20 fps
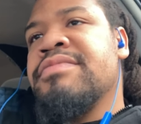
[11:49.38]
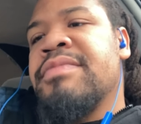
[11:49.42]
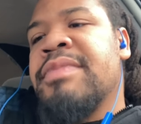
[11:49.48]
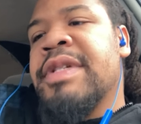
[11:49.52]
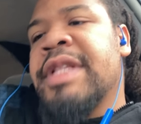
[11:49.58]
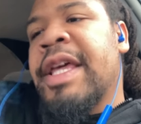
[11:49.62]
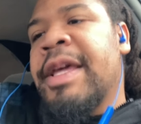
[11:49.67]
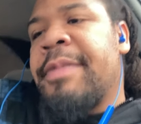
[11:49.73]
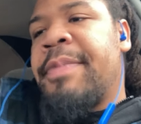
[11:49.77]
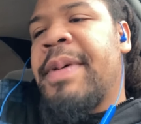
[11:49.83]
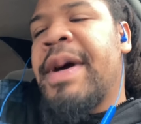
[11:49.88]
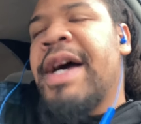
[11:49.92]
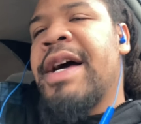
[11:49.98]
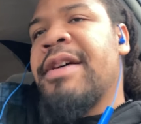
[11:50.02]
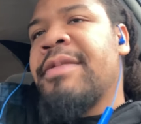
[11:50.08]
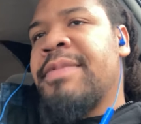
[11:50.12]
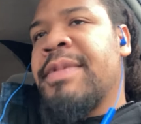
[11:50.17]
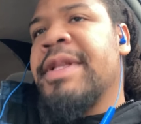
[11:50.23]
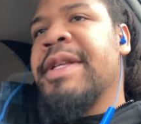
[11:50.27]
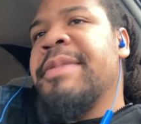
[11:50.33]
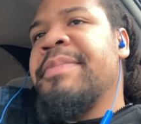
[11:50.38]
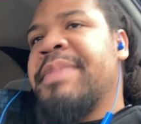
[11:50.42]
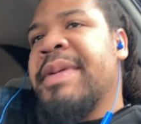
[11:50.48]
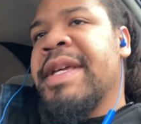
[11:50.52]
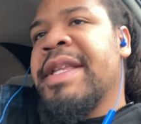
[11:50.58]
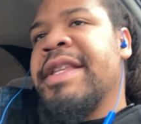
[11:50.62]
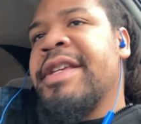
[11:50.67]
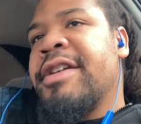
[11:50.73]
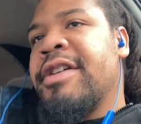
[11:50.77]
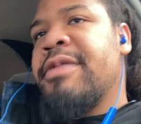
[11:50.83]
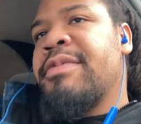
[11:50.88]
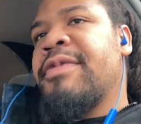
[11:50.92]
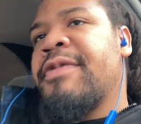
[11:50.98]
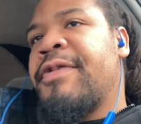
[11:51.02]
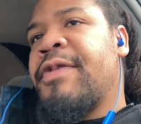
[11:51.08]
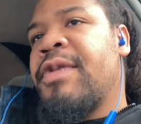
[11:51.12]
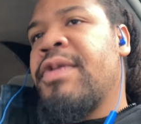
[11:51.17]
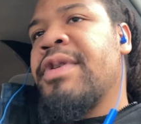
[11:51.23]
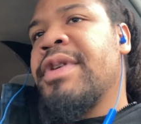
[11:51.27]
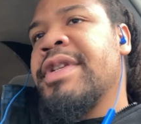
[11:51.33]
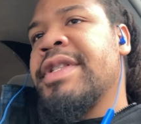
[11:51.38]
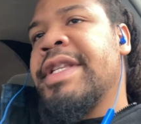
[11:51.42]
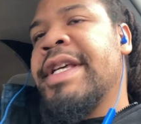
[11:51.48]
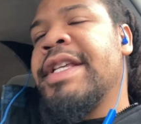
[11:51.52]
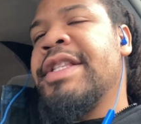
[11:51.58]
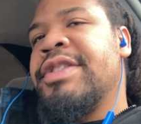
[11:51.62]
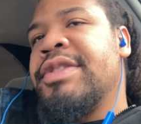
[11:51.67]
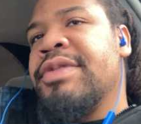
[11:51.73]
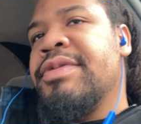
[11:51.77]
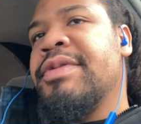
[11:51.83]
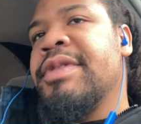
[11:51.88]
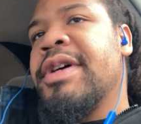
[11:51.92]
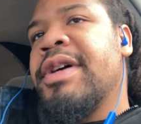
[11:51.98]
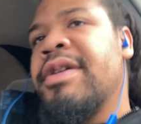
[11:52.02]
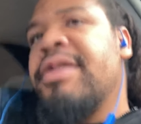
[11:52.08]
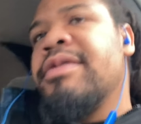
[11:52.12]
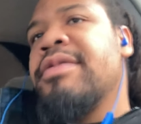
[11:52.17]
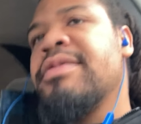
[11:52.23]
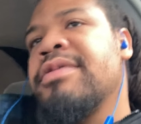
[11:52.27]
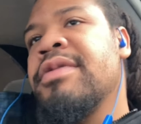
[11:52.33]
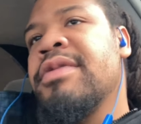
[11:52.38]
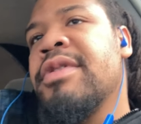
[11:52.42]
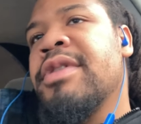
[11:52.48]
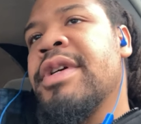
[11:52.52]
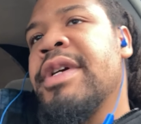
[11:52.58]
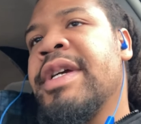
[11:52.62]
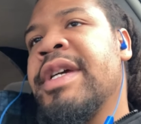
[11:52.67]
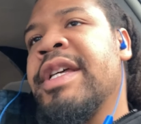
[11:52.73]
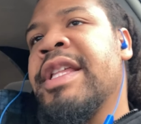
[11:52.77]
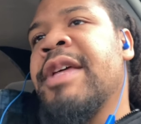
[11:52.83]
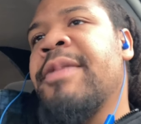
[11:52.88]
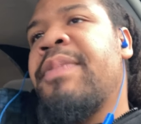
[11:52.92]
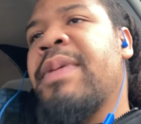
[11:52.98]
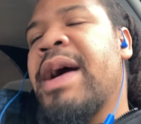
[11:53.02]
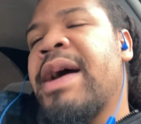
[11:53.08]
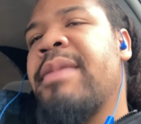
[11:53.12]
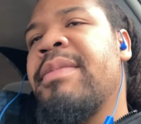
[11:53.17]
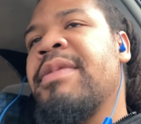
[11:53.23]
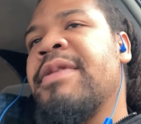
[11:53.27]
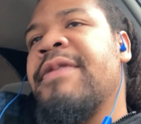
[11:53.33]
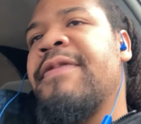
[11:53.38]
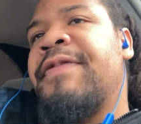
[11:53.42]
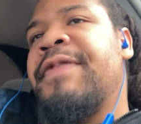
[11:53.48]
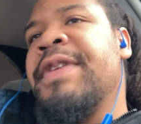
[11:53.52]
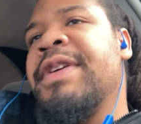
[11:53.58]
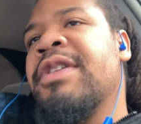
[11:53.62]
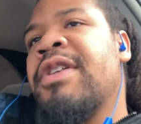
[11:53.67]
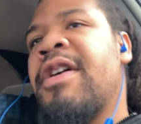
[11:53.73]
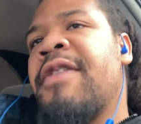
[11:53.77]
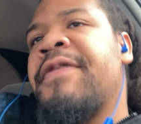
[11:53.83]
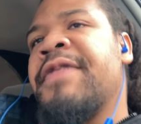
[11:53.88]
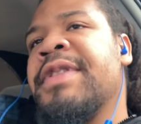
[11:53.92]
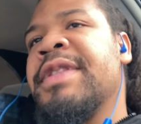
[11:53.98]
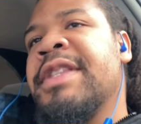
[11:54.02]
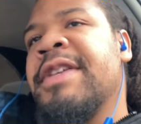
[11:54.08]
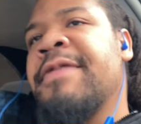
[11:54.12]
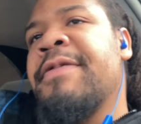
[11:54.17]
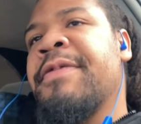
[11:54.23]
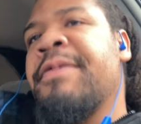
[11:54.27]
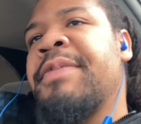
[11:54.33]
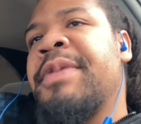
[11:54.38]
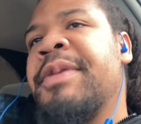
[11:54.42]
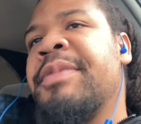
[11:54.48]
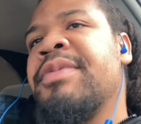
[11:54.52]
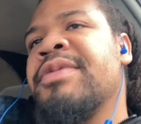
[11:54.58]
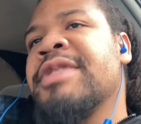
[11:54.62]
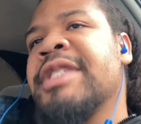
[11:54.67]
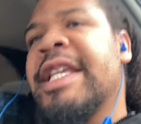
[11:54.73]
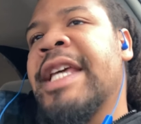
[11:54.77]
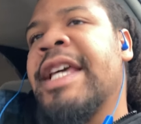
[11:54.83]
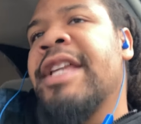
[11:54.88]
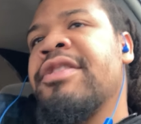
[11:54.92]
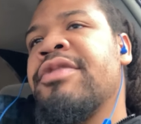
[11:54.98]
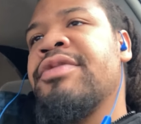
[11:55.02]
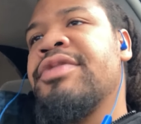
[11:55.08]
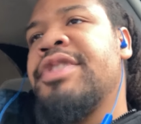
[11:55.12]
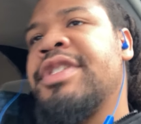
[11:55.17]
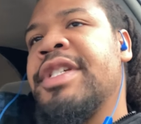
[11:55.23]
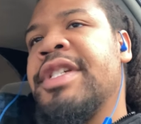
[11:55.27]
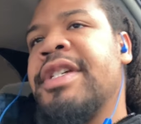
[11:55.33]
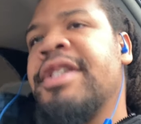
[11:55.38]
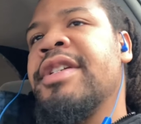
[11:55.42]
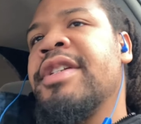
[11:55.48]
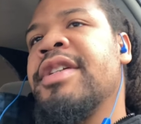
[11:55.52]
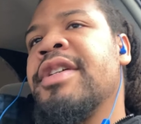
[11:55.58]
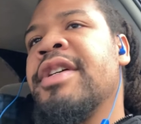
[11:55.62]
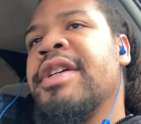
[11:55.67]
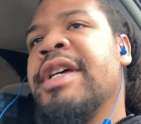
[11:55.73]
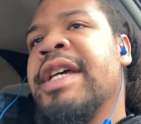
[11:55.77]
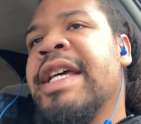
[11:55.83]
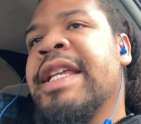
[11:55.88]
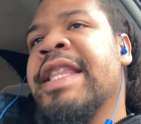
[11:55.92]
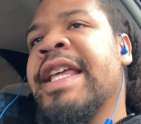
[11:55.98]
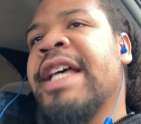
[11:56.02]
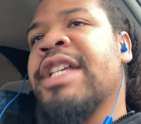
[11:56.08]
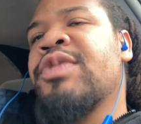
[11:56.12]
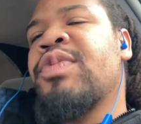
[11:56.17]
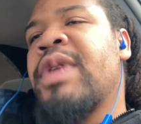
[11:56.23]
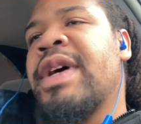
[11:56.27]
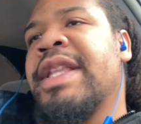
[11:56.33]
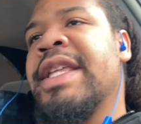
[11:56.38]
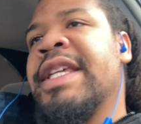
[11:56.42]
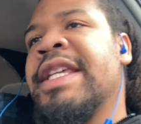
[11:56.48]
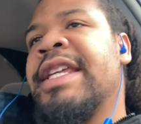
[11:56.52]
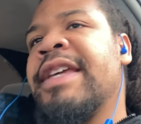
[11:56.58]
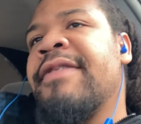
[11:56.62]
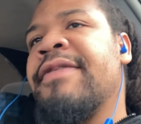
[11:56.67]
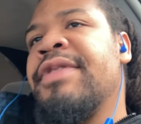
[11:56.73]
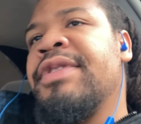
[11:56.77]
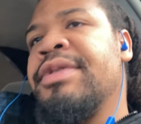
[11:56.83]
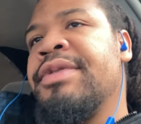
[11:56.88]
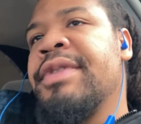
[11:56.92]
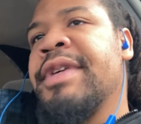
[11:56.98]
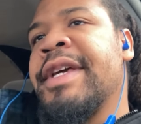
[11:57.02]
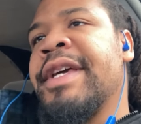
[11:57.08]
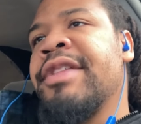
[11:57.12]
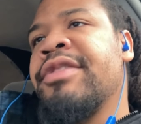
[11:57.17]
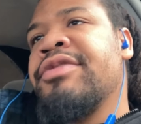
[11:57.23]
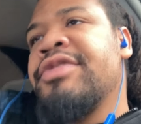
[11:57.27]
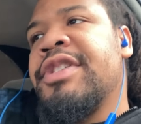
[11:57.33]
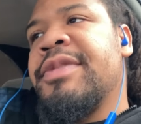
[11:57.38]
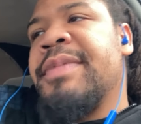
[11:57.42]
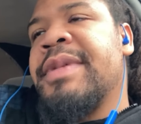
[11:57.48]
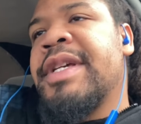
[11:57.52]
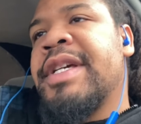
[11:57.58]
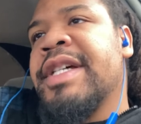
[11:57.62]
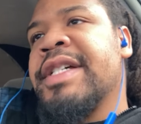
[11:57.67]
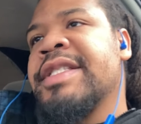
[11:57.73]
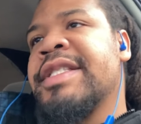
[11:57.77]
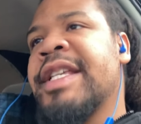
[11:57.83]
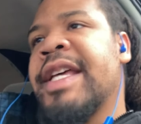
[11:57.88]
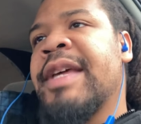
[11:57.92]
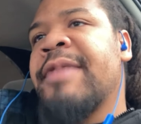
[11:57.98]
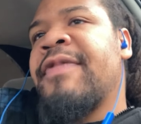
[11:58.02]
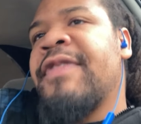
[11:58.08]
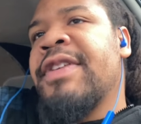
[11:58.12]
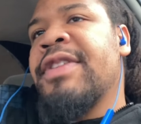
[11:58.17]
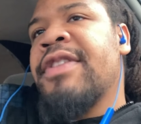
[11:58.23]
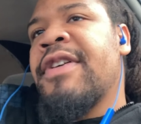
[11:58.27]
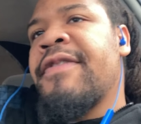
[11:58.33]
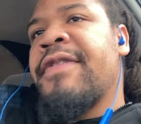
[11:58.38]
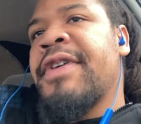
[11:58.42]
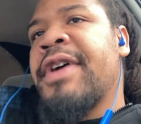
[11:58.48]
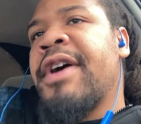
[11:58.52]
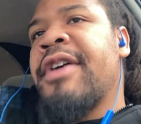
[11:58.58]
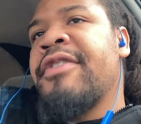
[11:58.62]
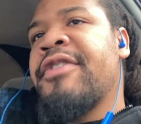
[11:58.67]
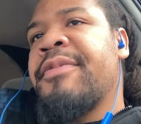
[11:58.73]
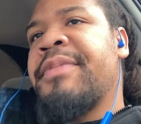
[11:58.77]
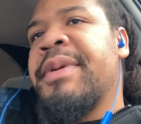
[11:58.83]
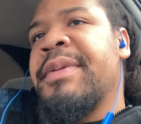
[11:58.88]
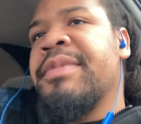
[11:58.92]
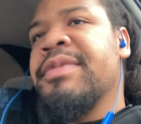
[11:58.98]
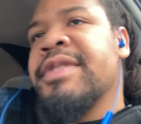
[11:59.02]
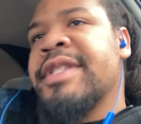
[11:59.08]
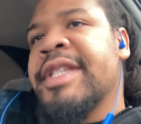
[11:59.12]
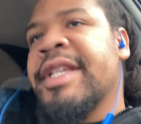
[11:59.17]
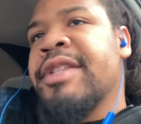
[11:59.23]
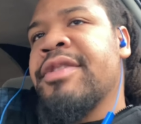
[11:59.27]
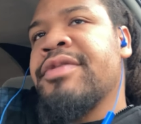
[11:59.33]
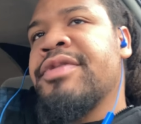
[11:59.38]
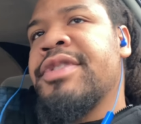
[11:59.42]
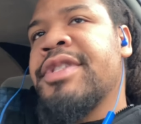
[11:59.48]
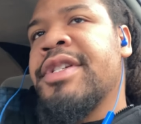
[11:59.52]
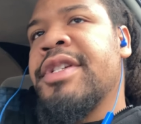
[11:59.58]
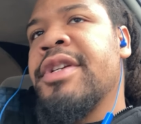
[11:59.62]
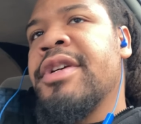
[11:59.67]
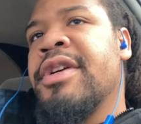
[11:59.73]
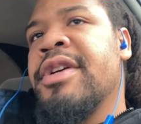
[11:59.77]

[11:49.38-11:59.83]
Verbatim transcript: But they probably been here before and they do know. They probably feed off of different people's energy and that's why they're giving you the energy because they feed off of other people's energy.